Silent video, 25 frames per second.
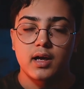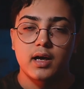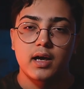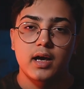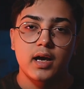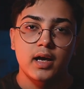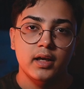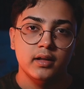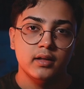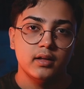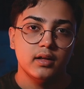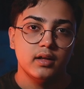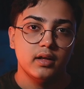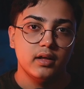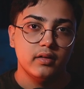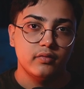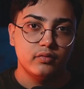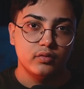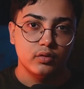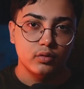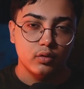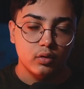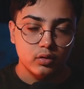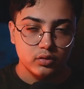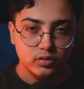And
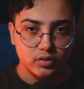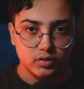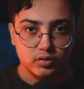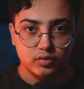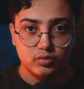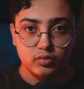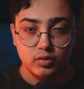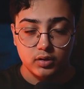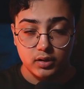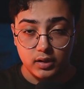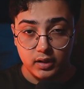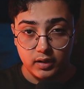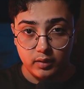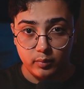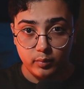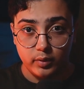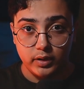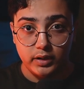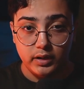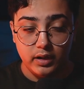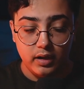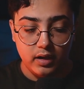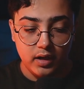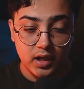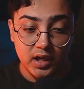if you're also struggling
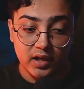with